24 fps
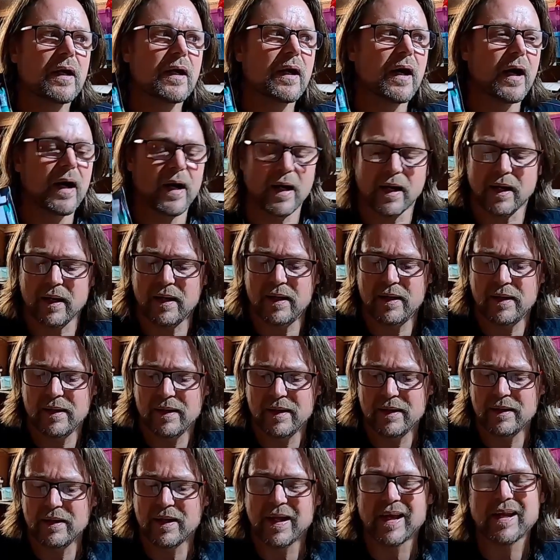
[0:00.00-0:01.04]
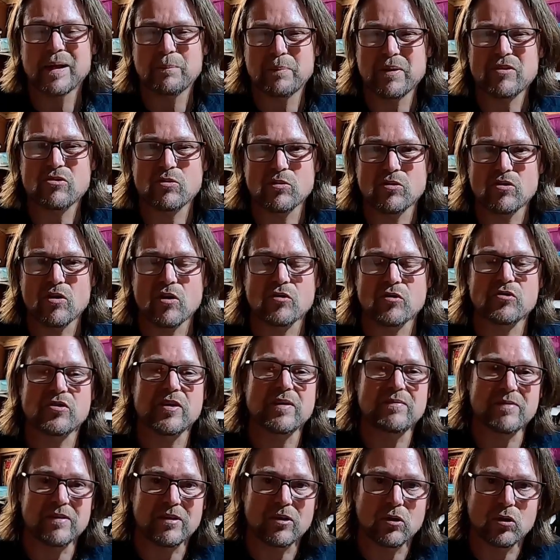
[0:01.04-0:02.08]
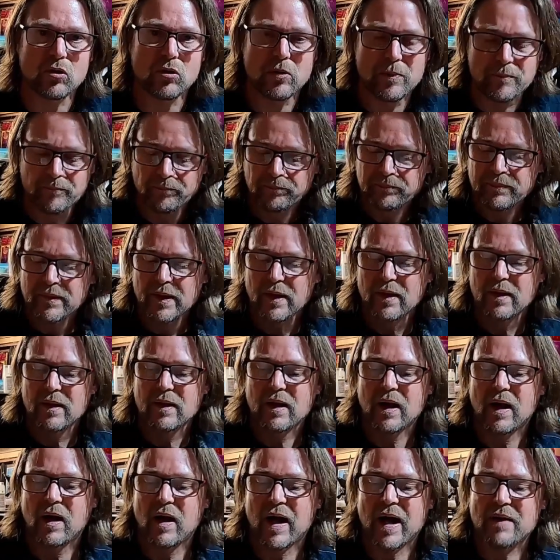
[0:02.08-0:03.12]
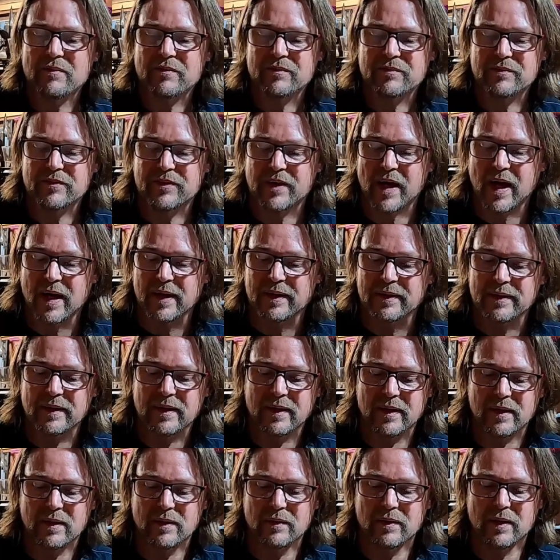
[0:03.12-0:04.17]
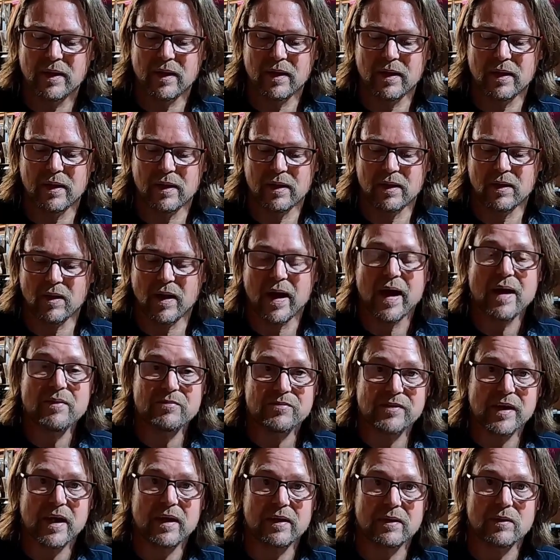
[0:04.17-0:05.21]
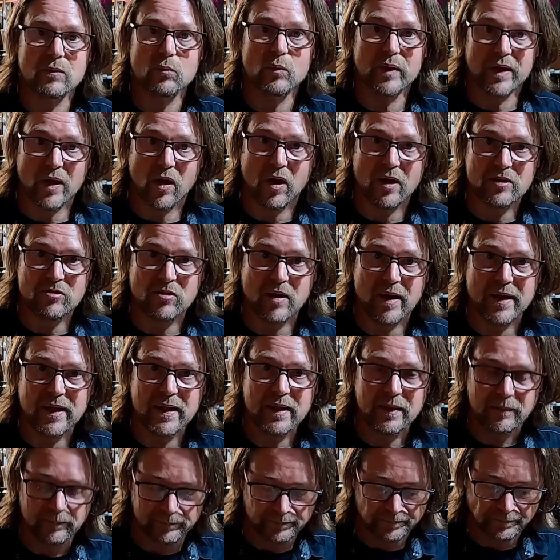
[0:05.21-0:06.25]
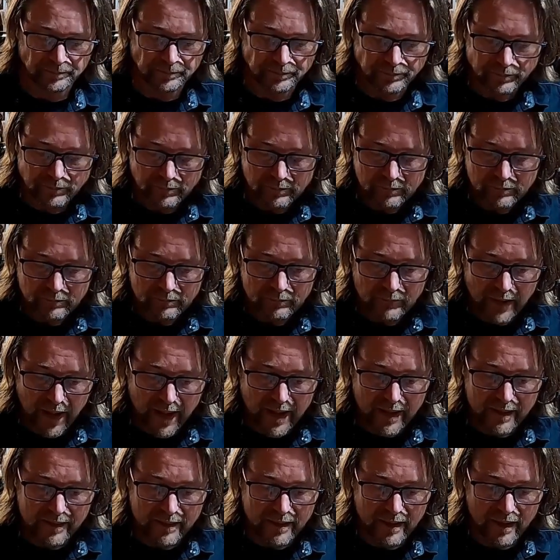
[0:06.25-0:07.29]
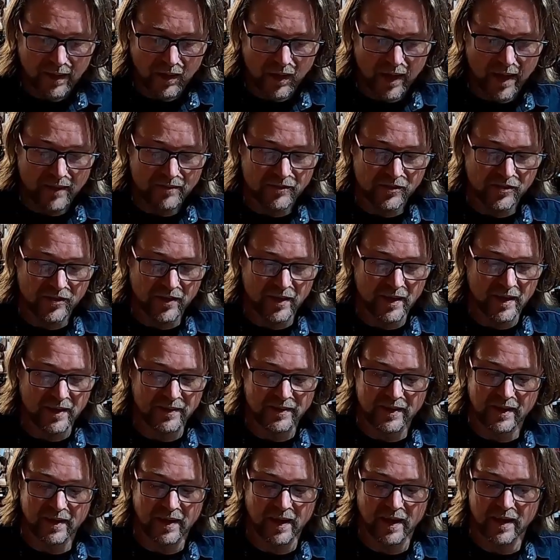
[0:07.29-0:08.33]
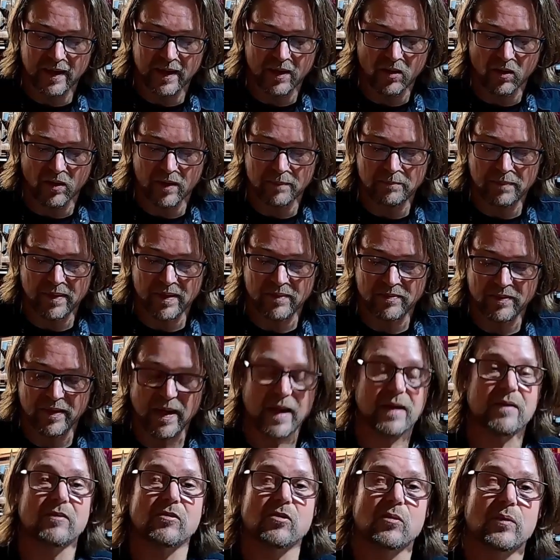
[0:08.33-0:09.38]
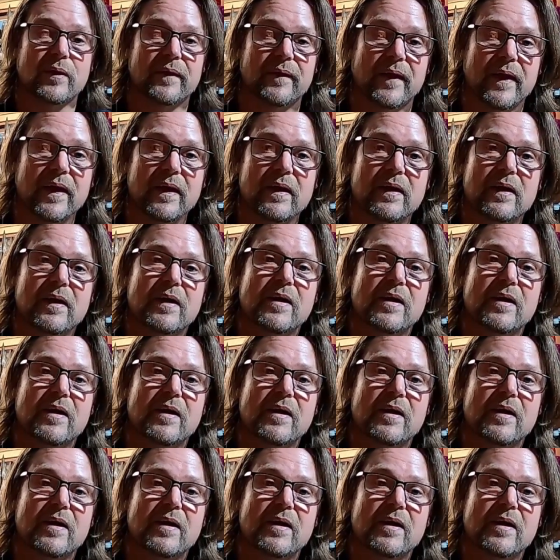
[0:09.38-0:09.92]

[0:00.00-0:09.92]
You get the best results if you do. I have done rehydrating, and I haven't seen any kind of benefit out of doing that.